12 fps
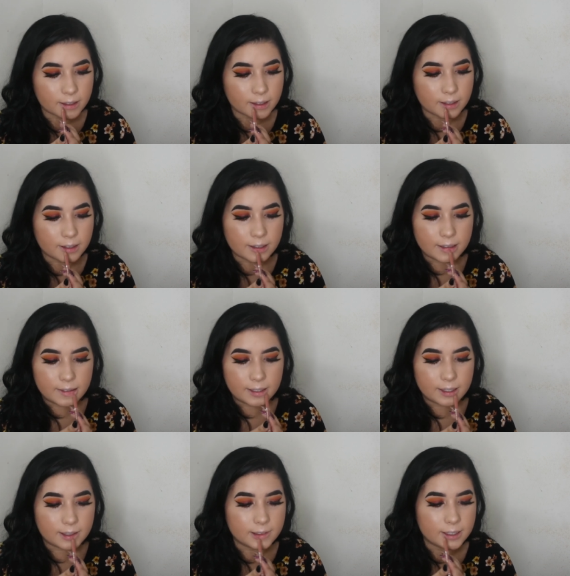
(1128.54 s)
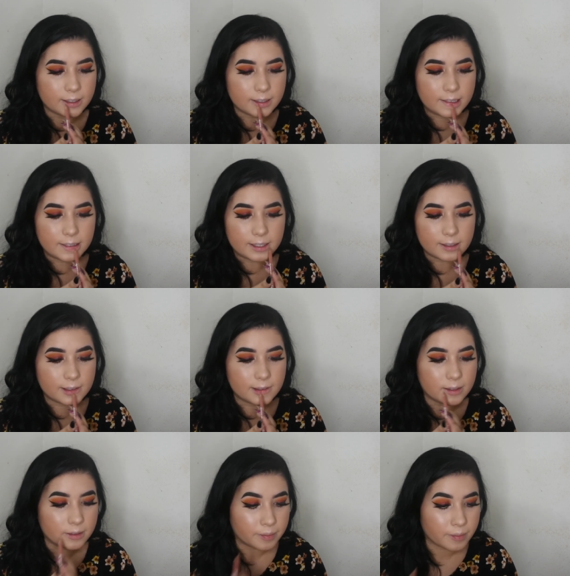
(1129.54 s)
Alright, and already these
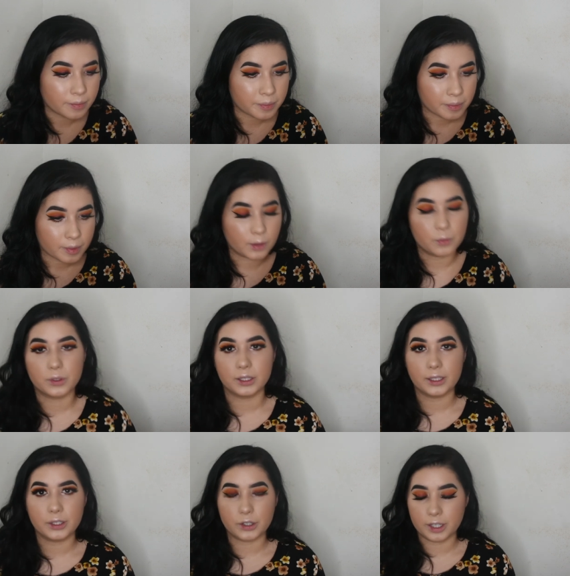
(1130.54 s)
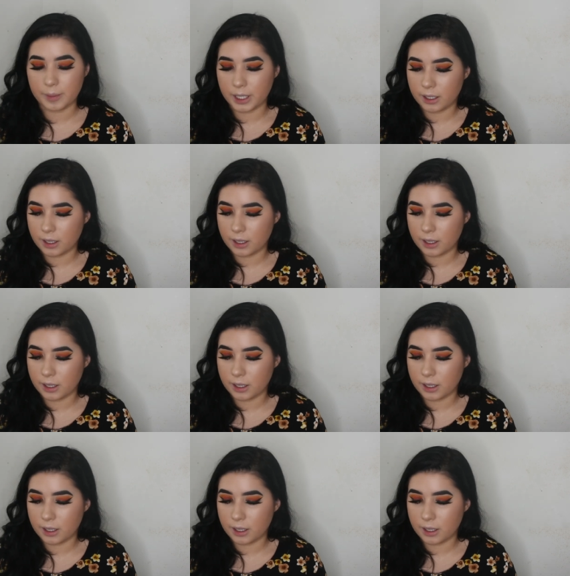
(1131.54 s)
are really creamy.